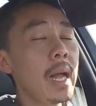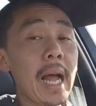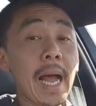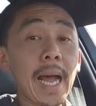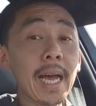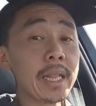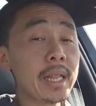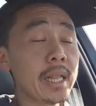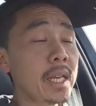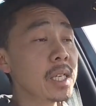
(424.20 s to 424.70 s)

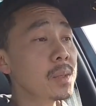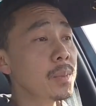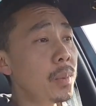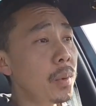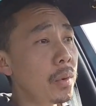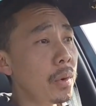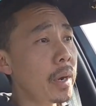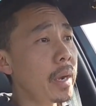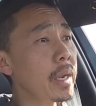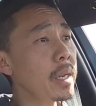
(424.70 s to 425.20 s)
At this
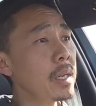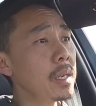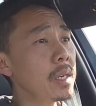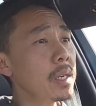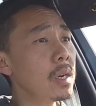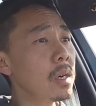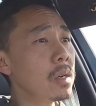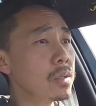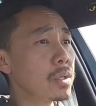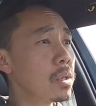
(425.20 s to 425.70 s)
point, you
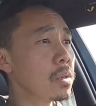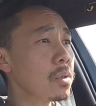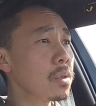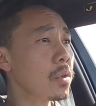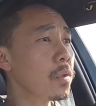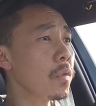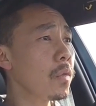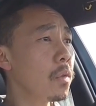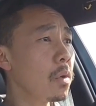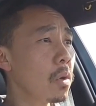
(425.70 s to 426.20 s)
know,
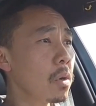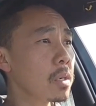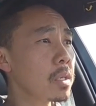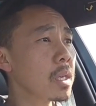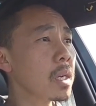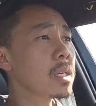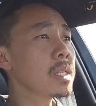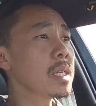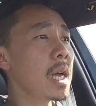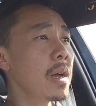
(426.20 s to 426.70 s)
034
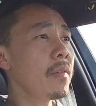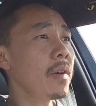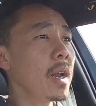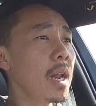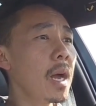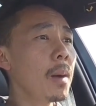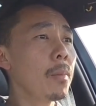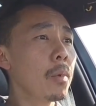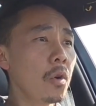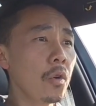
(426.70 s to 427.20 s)
does have a
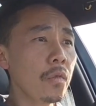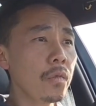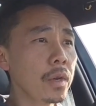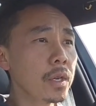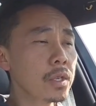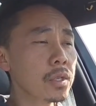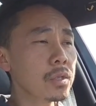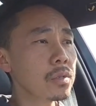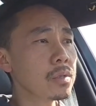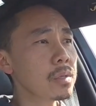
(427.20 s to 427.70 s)
lot more
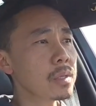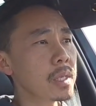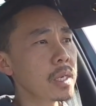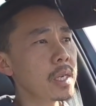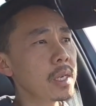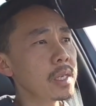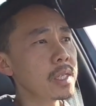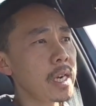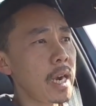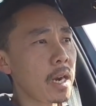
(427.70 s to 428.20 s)
features
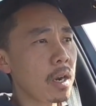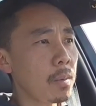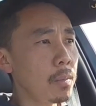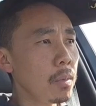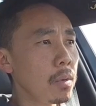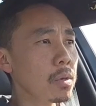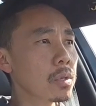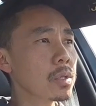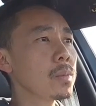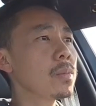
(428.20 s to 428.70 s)
than Jackal
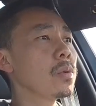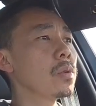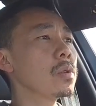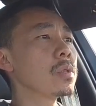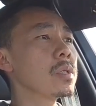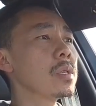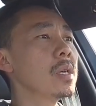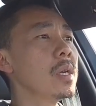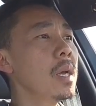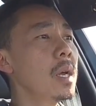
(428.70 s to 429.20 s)

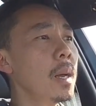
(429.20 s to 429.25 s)
Motorsports,